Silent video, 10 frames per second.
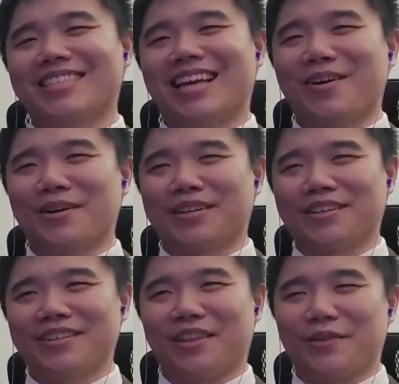is how
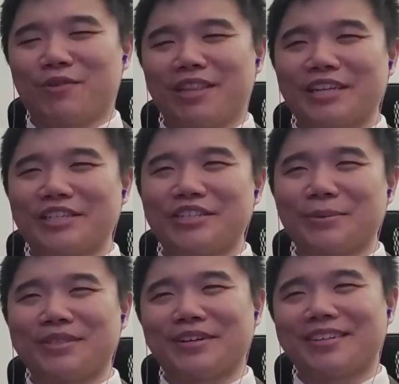their relationship
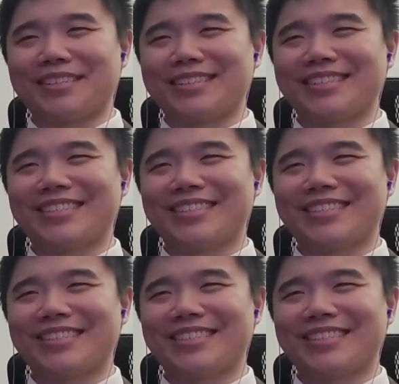started.